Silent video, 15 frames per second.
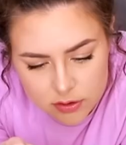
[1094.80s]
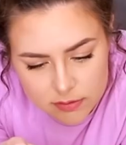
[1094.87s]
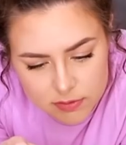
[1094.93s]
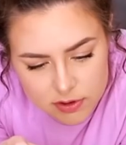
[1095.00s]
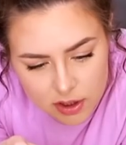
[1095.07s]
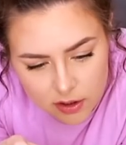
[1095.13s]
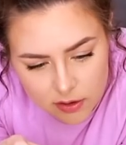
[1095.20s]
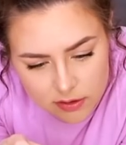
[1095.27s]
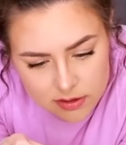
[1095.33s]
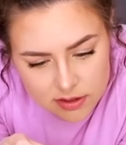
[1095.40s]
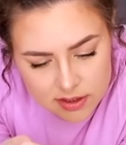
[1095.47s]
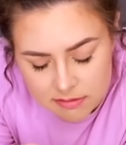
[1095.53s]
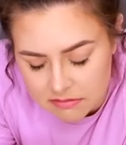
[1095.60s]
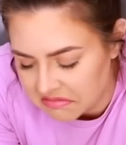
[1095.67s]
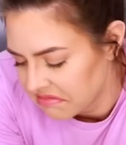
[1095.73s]
them dolls.
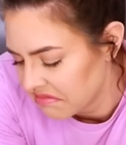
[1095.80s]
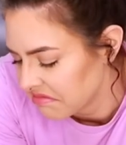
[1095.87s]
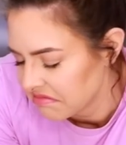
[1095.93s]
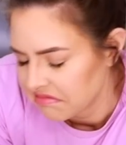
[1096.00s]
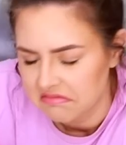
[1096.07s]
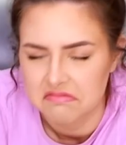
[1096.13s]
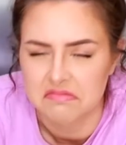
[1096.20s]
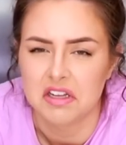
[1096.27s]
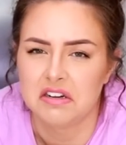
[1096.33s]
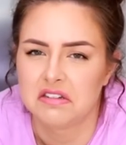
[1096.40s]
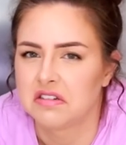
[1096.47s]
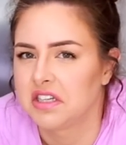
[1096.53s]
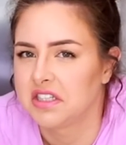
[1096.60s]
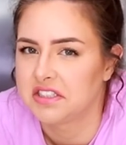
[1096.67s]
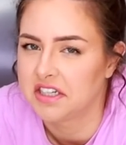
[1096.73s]
They look
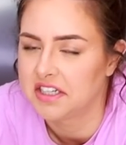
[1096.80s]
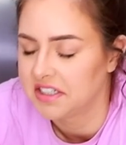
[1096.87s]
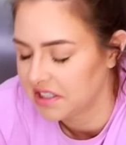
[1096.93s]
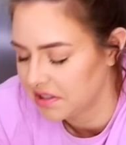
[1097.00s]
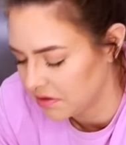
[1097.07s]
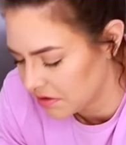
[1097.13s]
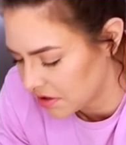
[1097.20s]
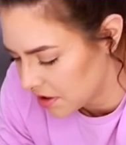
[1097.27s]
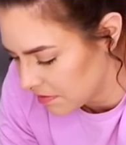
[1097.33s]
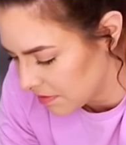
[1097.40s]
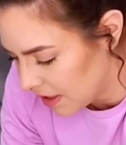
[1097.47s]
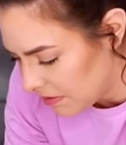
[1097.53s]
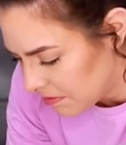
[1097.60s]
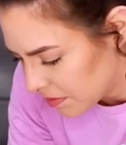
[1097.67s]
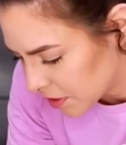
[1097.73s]
like dinosaurs to
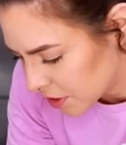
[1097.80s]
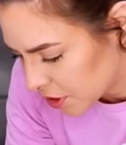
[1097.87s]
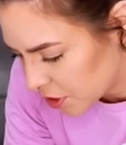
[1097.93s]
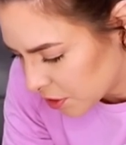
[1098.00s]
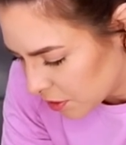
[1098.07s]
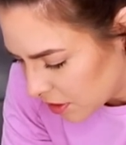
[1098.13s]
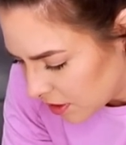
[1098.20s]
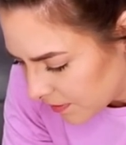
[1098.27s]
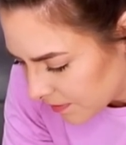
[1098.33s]
me, but sure.